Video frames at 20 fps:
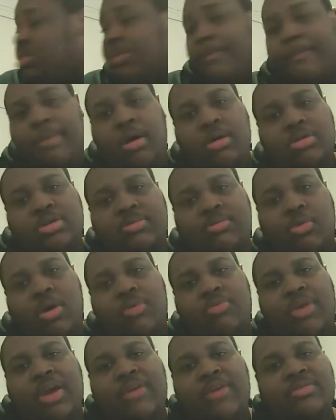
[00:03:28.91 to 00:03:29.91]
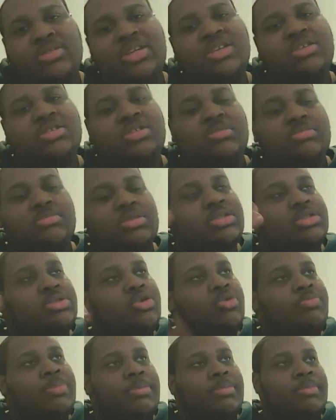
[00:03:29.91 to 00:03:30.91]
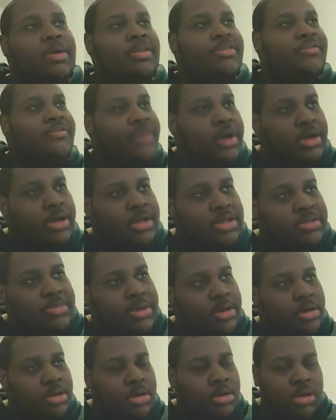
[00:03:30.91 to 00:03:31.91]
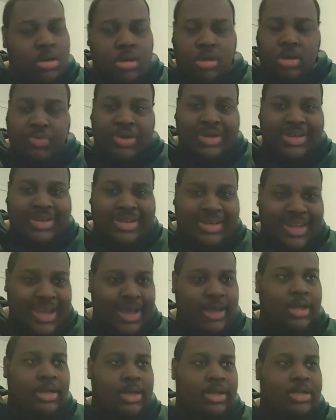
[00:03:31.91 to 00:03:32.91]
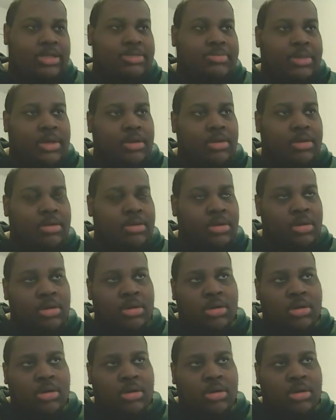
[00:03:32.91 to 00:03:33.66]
Baltimore Ravens, these are some stupid motherfuckers, man. Ridiculous, man.